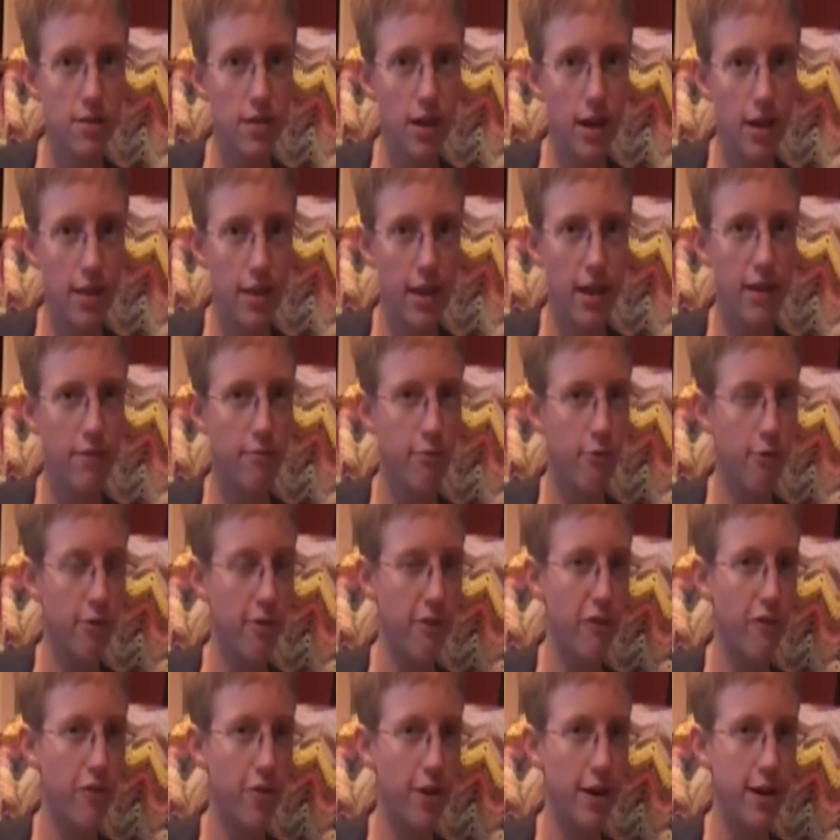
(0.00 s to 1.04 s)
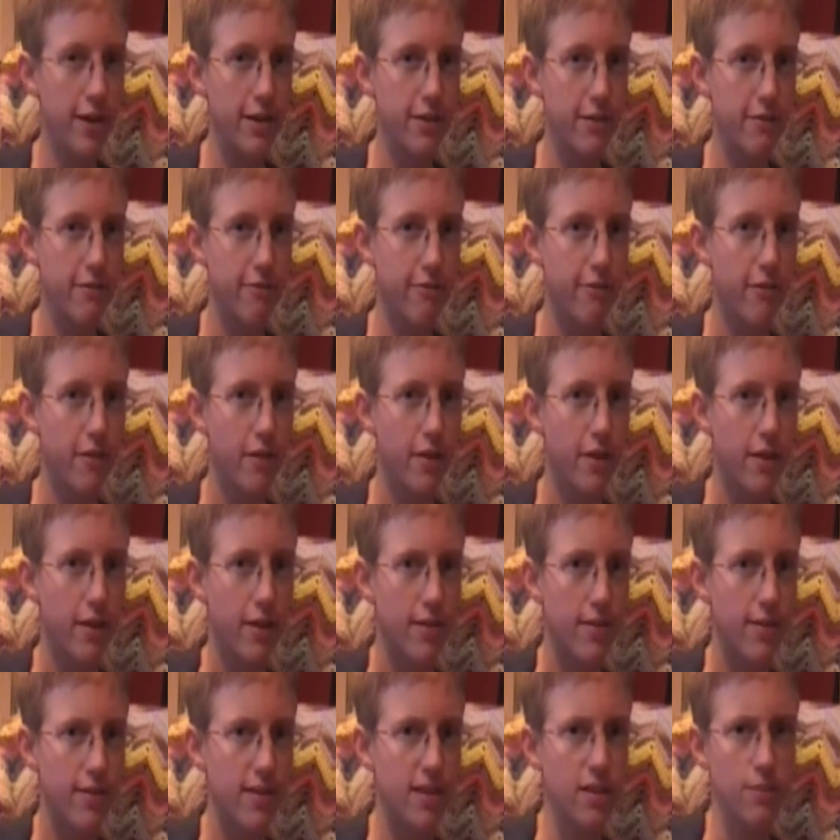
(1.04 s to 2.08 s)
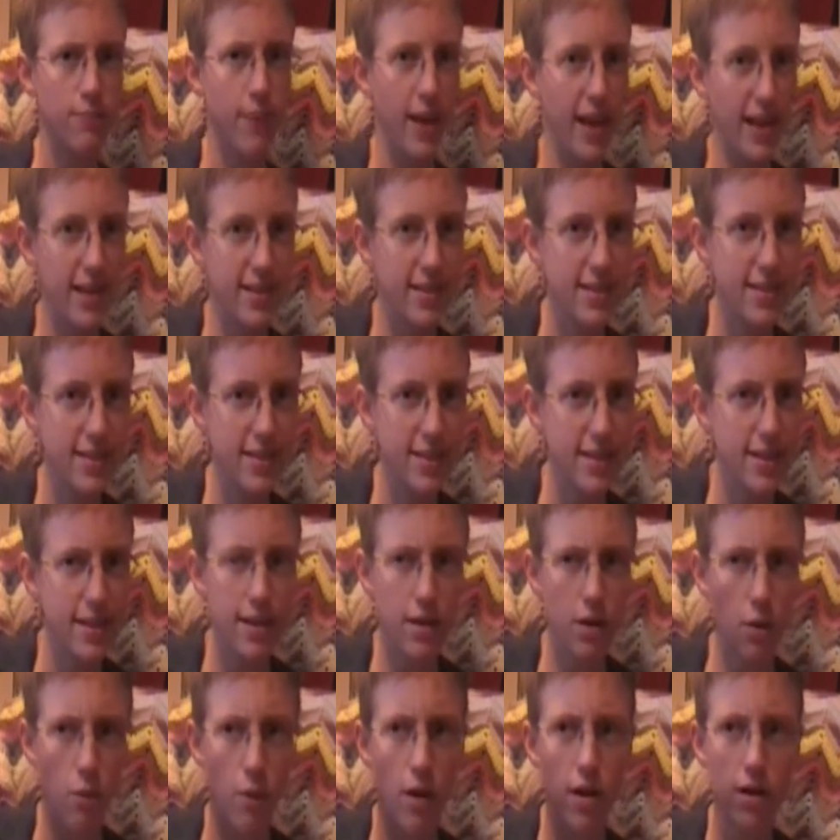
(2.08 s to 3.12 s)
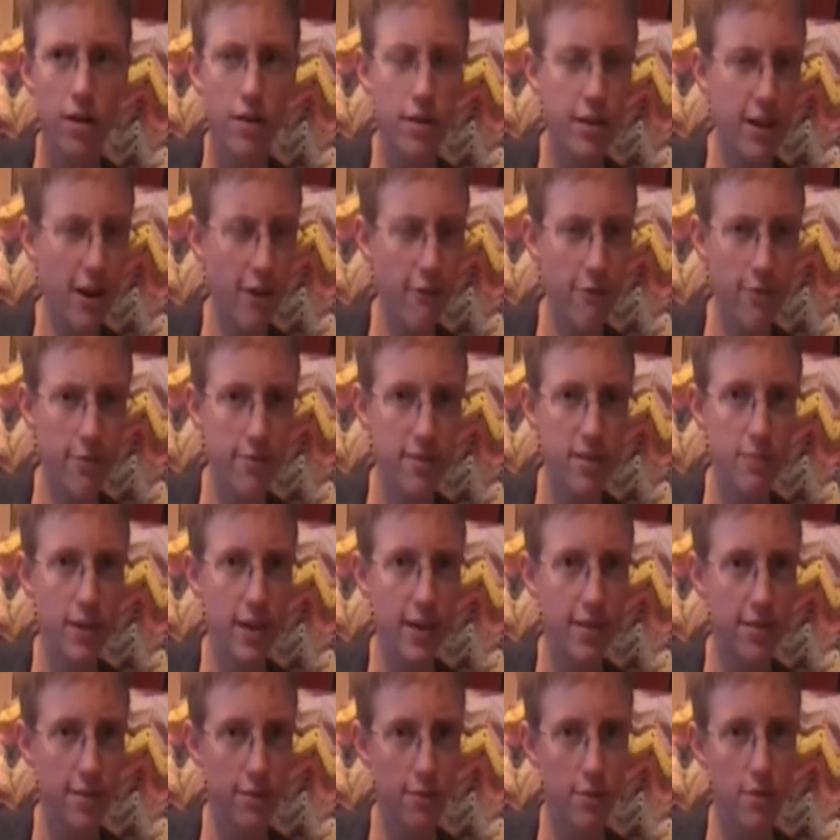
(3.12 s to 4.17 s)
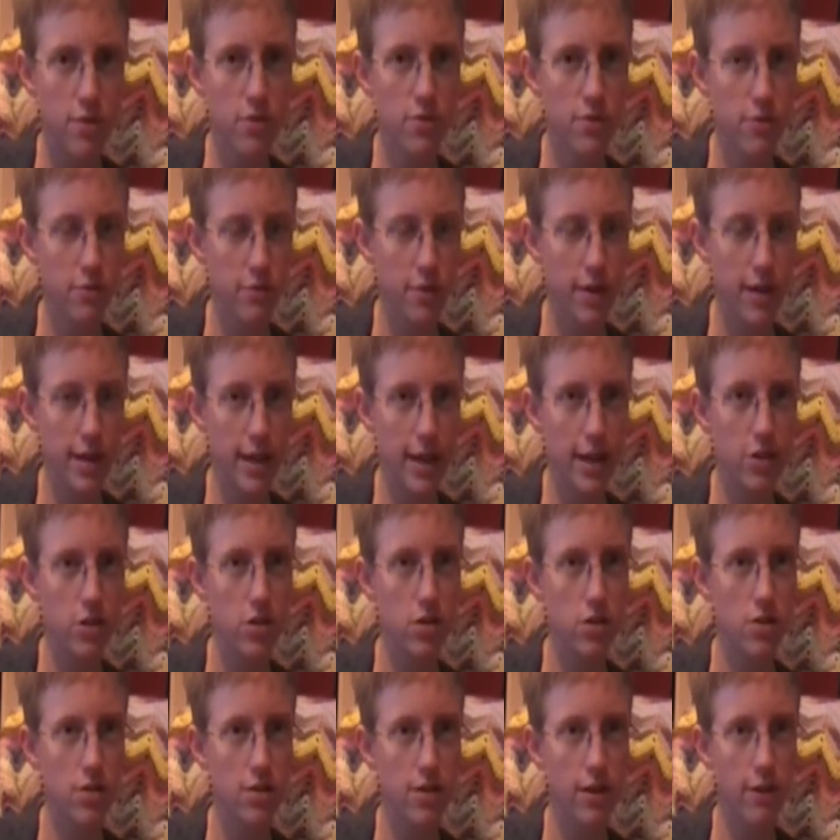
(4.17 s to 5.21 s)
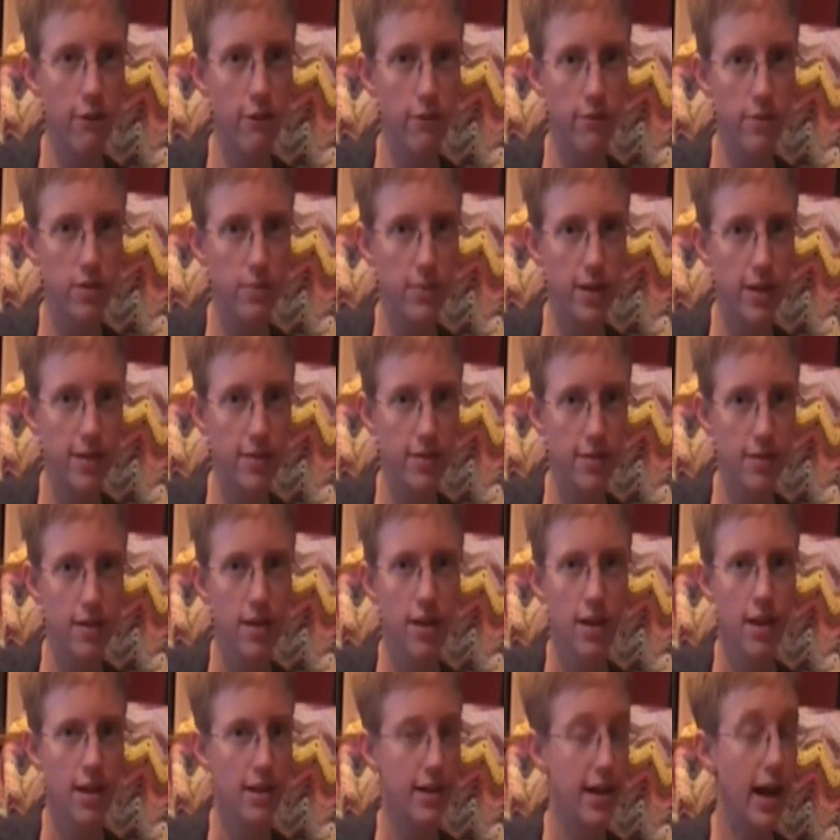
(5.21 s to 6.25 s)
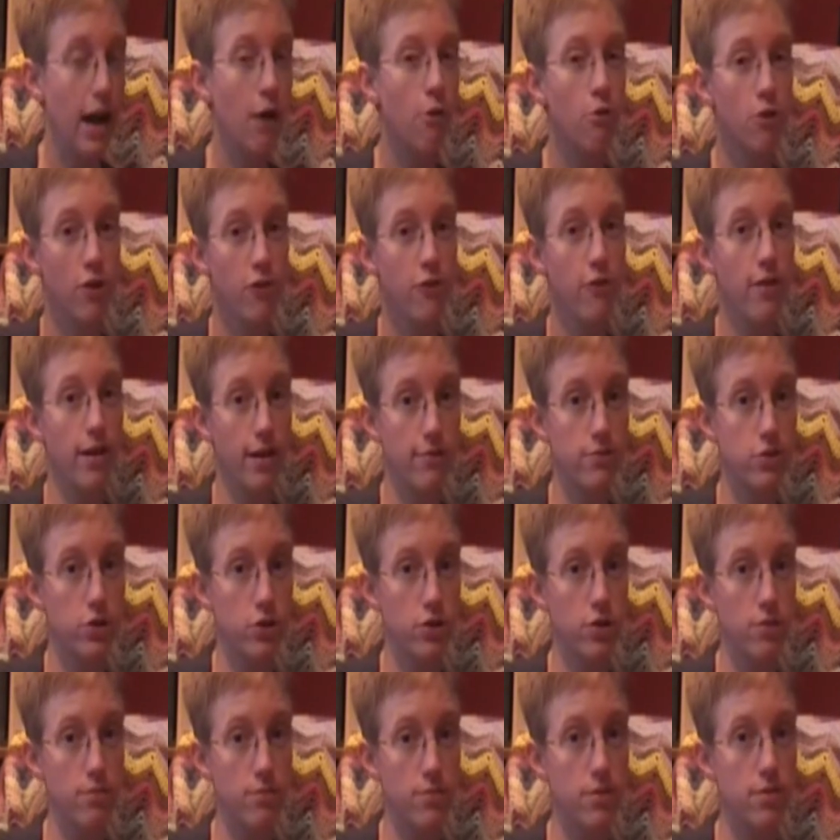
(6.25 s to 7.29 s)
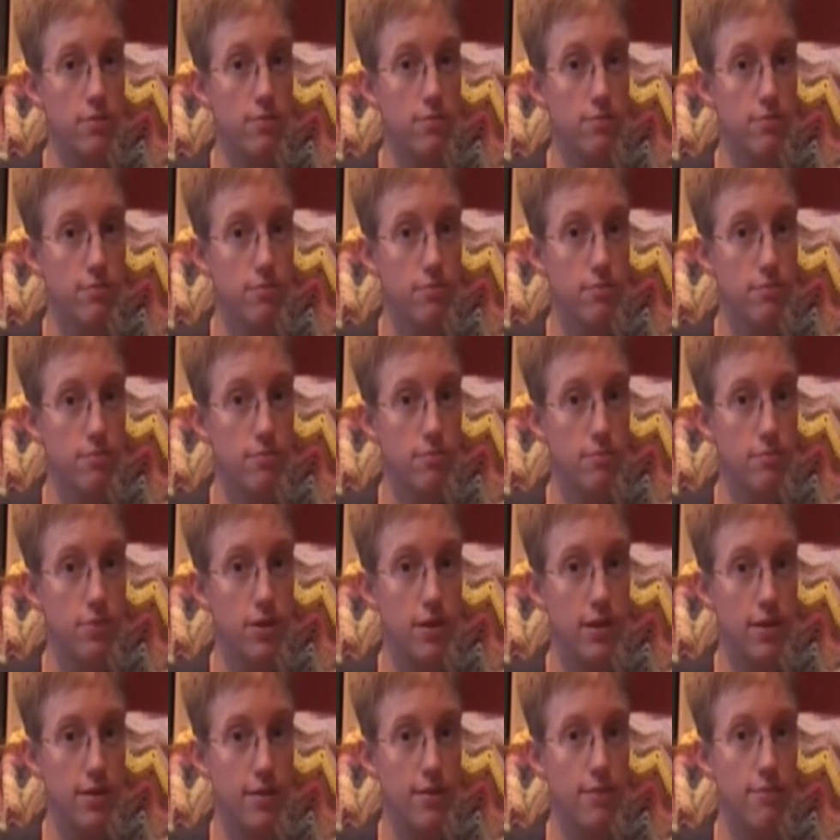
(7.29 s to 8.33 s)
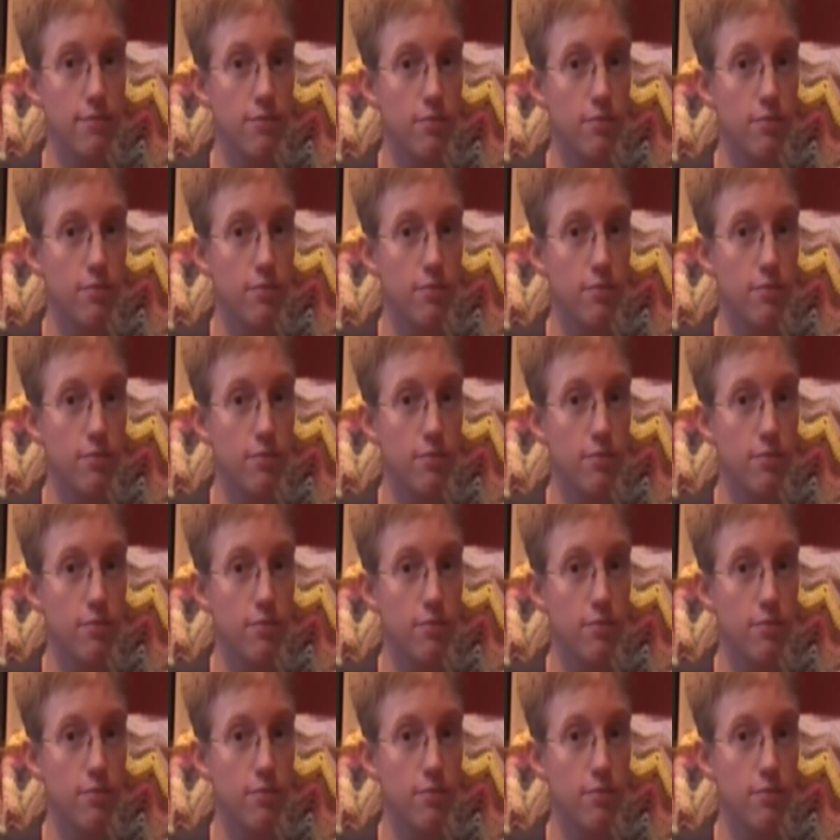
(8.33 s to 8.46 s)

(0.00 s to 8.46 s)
and then we're afraid of space. What could come from space and what sort of radiation could come from space. And now we're afraid of germs. Because,